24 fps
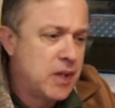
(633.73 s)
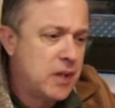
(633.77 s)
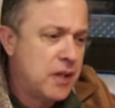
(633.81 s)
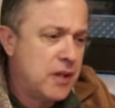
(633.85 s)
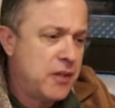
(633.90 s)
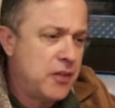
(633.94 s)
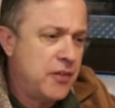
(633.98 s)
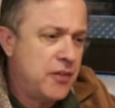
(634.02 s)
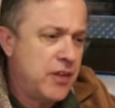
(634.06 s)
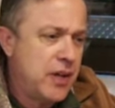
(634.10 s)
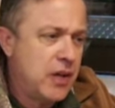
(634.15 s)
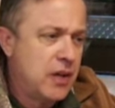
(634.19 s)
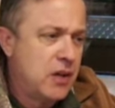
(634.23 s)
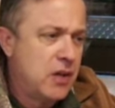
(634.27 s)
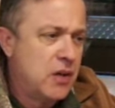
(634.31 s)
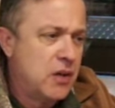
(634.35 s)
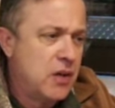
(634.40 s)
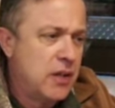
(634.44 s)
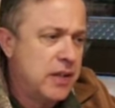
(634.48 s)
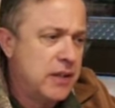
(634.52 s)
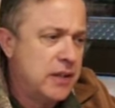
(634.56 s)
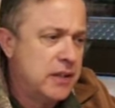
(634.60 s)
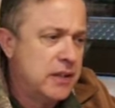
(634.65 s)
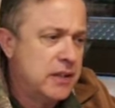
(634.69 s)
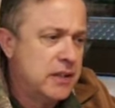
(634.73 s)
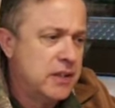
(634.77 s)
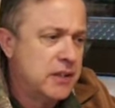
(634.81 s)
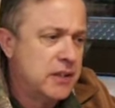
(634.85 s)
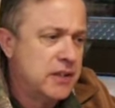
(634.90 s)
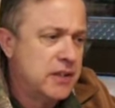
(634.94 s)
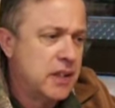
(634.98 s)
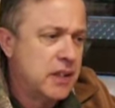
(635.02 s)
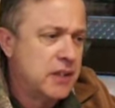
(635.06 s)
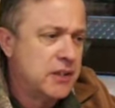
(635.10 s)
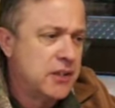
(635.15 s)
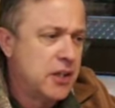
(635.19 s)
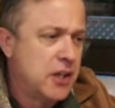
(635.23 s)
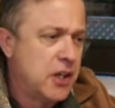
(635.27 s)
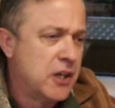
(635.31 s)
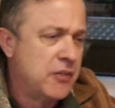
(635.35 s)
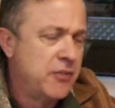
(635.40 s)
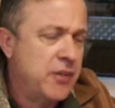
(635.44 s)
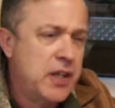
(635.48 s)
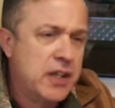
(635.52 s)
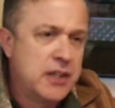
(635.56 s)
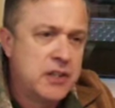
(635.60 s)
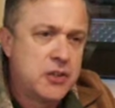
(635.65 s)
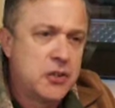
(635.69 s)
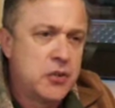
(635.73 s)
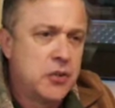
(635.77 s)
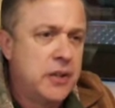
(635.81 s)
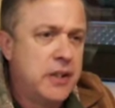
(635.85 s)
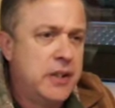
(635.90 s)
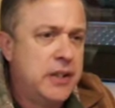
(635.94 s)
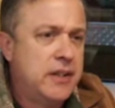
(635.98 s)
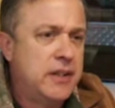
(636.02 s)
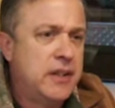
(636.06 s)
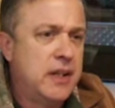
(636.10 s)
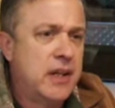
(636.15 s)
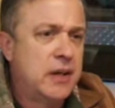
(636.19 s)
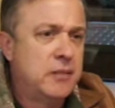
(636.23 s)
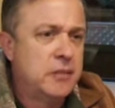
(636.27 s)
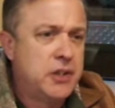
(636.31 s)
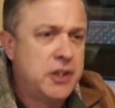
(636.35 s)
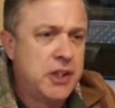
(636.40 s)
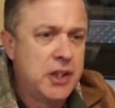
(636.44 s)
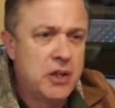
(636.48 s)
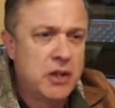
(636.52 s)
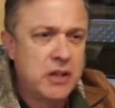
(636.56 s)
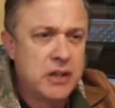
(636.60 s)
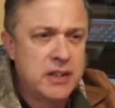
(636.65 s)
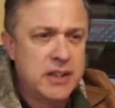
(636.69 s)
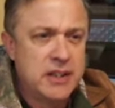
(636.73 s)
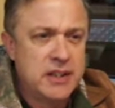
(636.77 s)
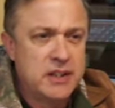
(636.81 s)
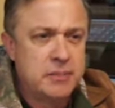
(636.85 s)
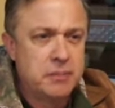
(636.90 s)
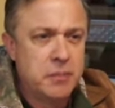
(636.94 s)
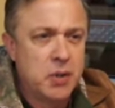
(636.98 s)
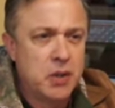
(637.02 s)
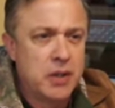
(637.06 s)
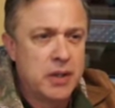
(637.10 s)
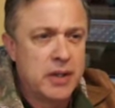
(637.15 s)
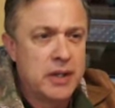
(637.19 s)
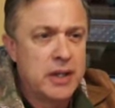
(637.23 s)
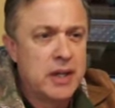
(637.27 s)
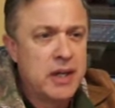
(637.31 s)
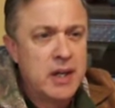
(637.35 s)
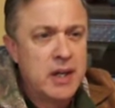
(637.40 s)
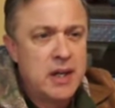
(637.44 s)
There is a ton of history that I'm sharing in this book.